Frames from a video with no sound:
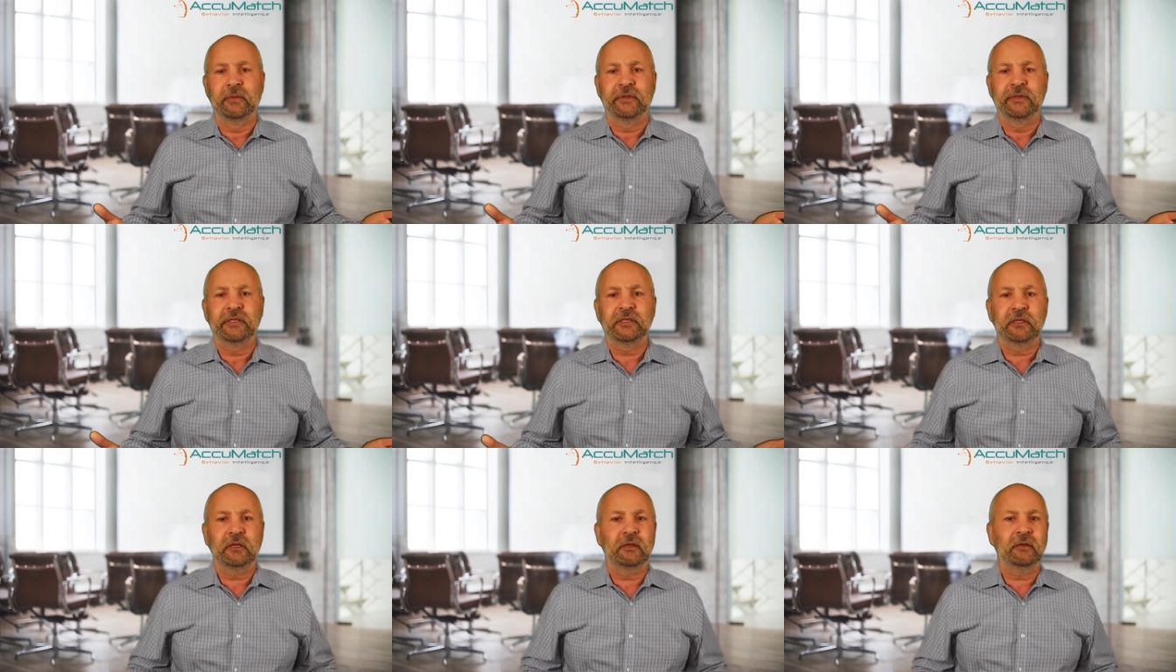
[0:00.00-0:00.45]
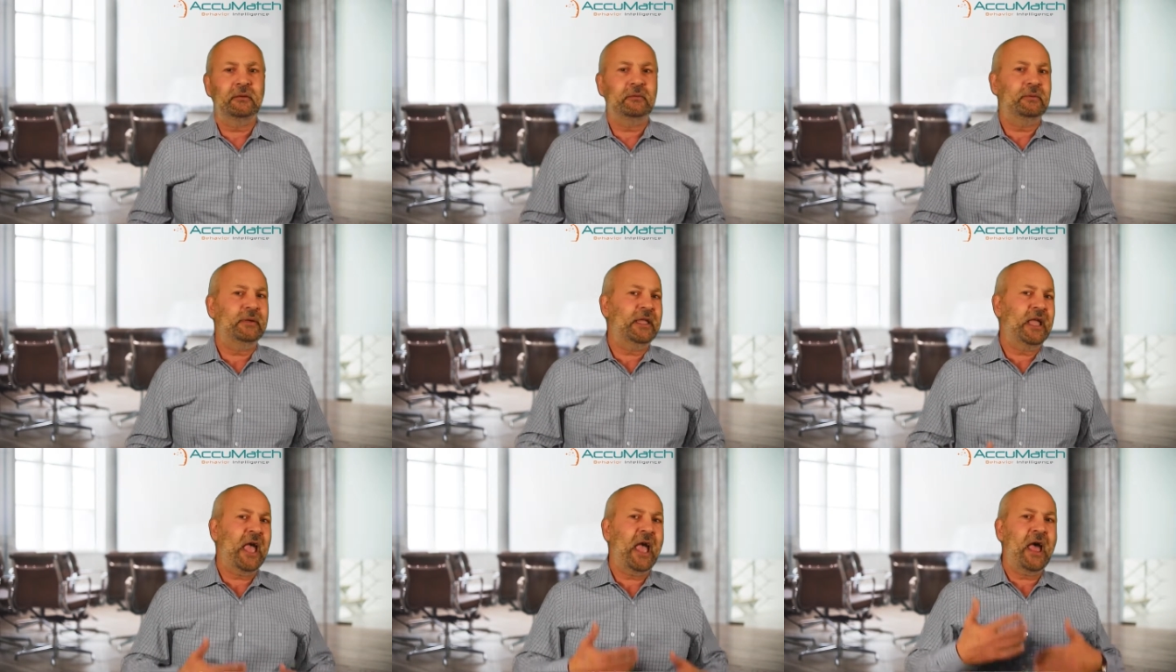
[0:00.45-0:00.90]
So
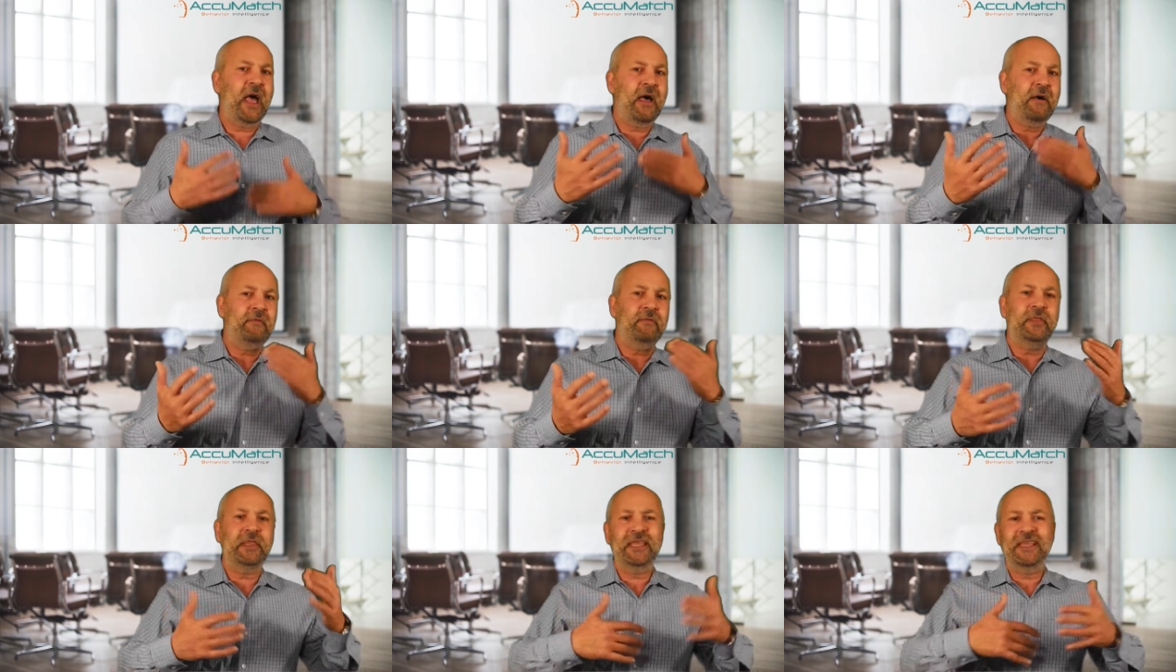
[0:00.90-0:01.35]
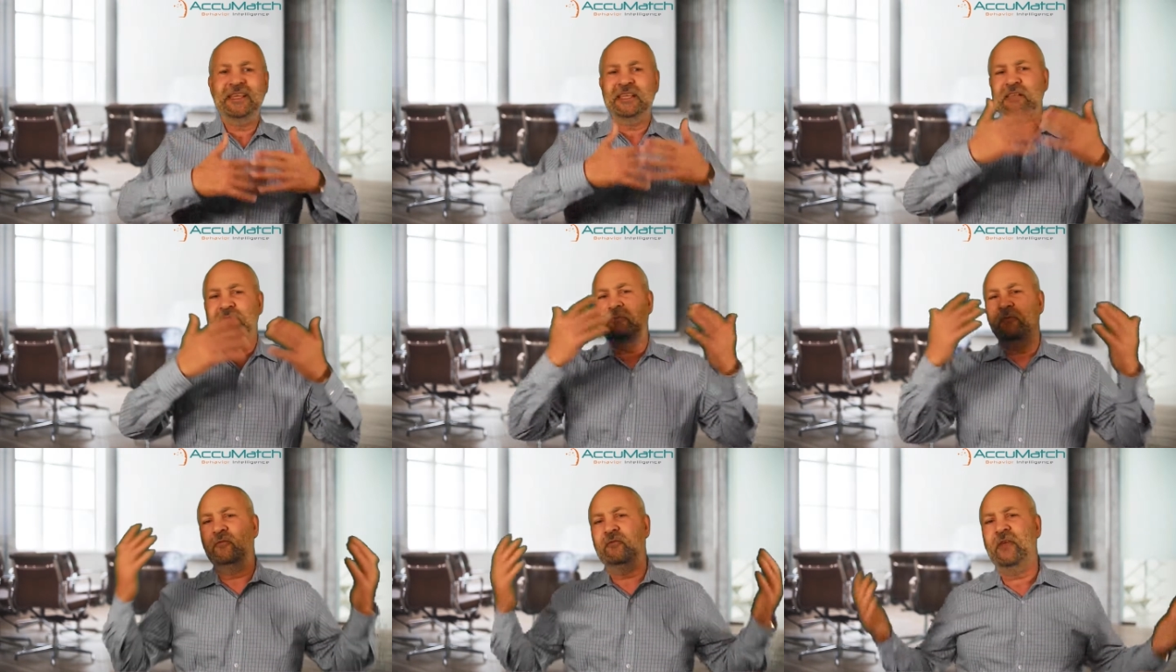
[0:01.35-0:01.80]
we have these
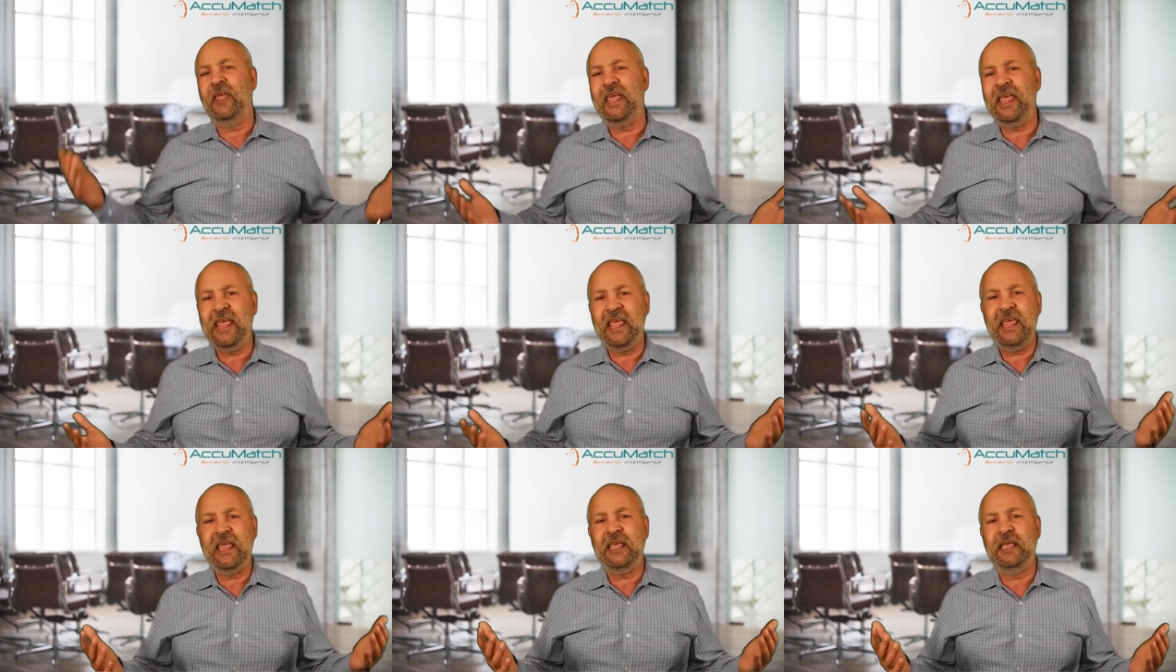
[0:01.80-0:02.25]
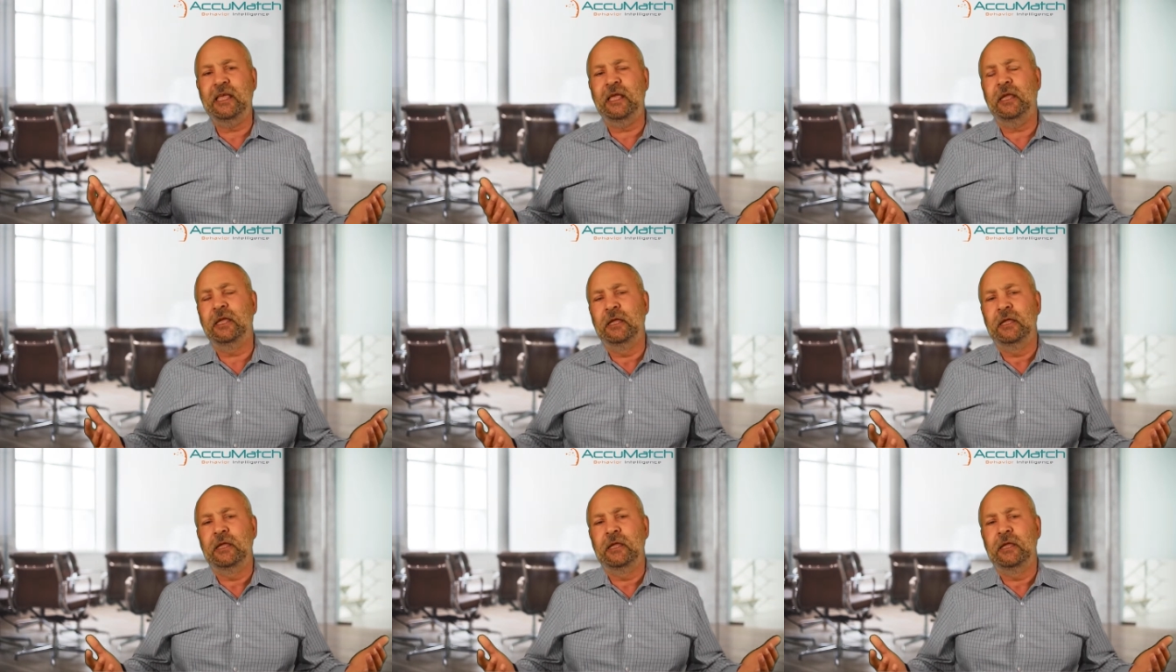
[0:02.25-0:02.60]
vague